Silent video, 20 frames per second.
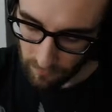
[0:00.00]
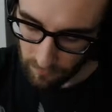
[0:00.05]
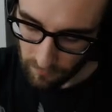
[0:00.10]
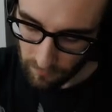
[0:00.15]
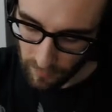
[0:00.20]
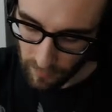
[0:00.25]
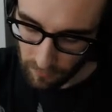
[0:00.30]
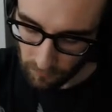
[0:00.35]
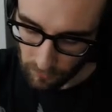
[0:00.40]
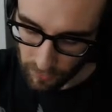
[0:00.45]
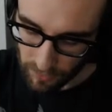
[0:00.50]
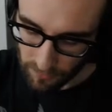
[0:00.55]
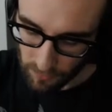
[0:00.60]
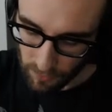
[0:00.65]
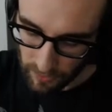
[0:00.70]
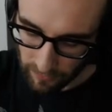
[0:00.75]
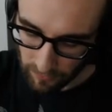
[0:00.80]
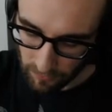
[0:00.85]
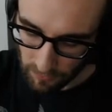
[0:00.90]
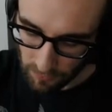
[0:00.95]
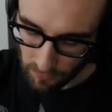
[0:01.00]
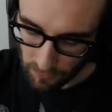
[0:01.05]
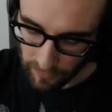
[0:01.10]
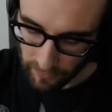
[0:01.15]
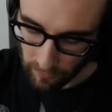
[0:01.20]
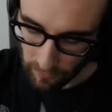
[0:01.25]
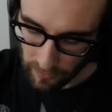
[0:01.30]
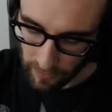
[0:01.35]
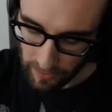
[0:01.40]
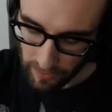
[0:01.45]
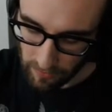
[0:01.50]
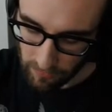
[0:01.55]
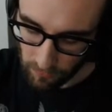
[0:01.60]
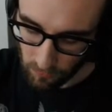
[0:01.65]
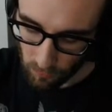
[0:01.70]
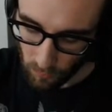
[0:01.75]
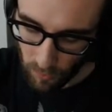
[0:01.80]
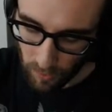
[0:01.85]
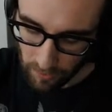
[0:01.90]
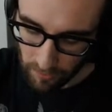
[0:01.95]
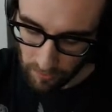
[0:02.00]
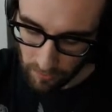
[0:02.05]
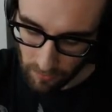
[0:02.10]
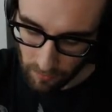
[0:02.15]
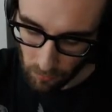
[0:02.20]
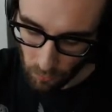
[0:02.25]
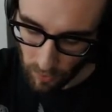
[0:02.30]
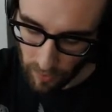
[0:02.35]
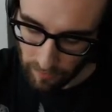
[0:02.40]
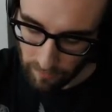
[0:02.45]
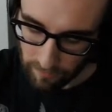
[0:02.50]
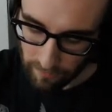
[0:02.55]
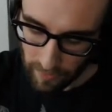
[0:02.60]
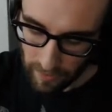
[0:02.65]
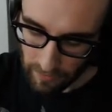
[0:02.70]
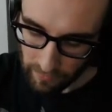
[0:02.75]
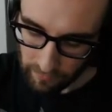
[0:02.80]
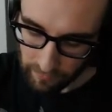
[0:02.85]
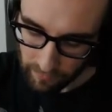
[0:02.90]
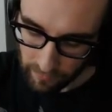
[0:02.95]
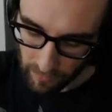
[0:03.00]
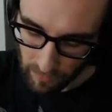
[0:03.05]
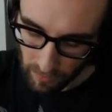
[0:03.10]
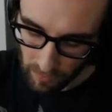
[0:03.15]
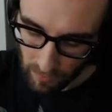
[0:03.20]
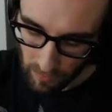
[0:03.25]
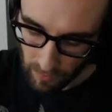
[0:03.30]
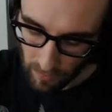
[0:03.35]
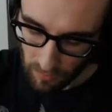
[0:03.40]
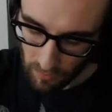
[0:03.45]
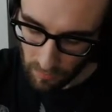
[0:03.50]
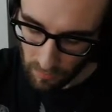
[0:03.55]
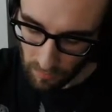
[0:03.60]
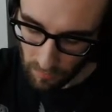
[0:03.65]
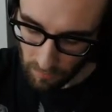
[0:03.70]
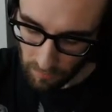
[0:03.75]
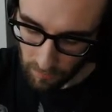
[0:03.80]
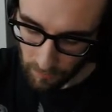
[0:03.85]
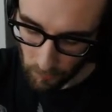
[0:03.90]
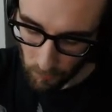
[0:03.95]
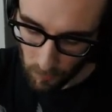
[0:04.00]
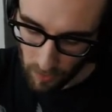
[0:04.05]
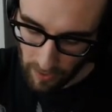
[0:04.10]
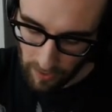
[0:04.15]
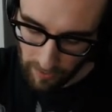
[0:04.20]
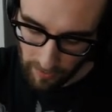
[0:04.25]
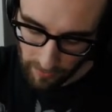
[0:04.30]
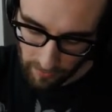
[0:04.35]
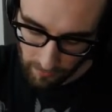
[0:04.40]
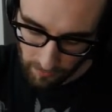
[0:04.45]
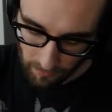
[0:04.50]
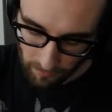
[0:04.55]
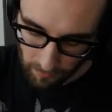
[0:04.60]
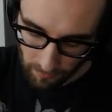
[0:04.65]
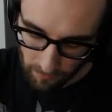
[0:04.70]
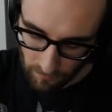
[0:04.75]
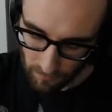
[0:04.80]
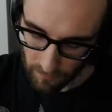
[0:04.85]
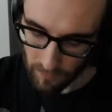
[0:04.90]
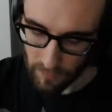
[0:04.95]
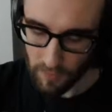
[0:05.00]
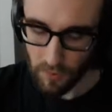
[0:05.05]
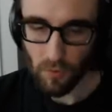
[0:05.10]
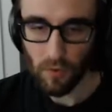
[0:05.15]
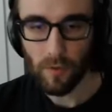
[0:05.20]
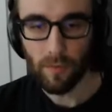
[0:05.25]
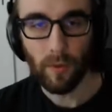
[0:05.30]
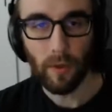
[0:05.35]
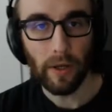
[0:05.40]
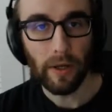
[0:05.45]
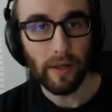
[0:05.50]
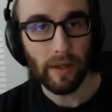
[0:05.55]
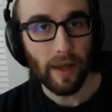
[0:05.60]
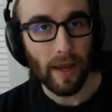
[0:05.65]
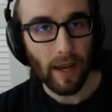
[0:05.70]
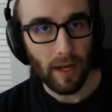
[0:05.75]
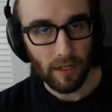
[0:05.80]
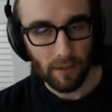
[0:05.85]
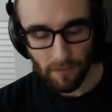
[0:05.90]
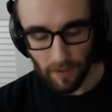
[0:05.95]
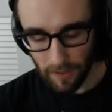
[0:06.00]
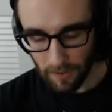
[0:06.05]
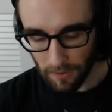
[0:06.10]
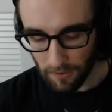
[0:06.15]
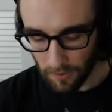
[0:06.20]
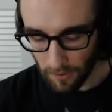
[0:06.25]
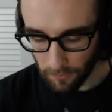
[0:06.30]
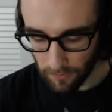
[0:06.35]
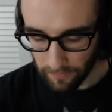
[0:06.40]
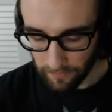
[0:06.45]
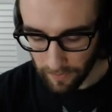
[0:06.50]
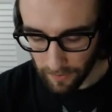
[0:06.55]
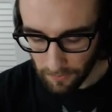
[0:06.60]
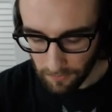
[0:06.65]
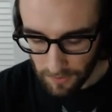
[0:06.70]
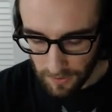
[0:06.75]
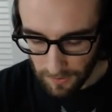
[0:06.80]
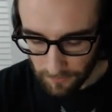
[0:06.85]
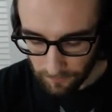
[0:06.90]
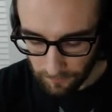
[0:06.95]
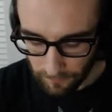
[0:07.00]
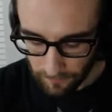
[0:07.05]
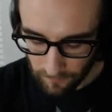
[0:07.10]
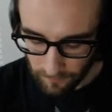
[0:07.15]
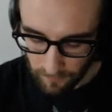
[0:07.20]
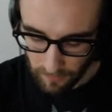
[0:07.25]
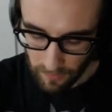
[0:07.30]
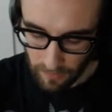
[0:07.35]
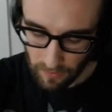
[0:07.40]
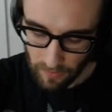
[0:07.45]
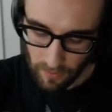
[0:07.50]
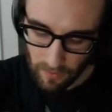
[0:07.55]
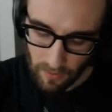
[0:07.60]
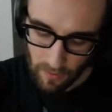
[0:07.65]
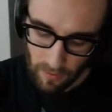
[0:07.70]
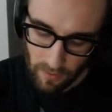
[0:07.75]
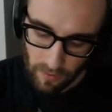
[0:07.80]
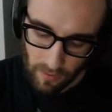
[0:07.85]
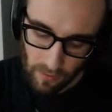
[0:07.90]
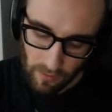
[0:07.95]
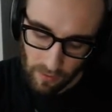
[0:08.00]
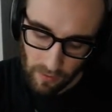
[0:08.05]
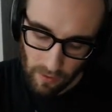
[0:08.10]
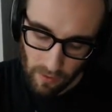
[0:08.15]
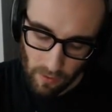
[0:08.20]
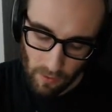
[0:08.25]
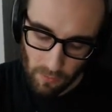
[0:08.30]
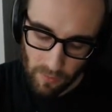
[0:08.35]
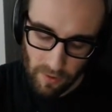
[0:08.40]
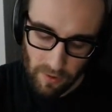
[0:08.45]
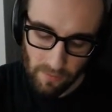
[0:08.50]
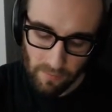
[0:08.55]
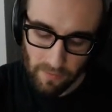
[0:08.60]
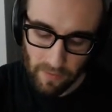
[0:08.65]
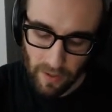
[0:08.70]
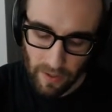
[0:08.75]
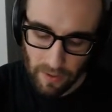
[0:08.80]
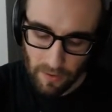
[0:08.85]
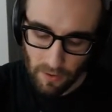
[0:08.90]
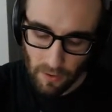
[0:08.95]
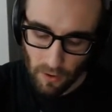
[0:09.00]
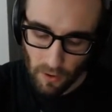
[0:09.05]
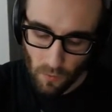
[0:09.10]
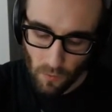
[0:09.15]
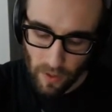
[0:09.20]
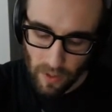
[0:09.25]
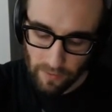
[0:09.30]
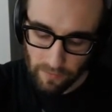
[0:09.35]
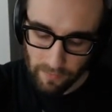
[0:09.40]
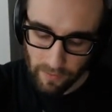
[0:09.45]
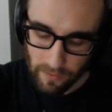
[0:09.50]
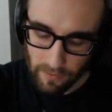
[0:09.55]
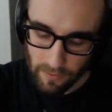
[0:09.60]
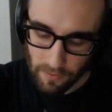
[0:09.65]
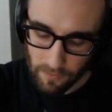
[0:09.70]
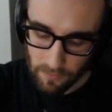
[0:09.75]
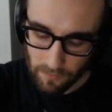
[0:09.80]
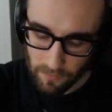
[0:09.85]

And if we subtract those, we get negative 1.5 for y. So just plug in the x value that we found, and then we can find our y value.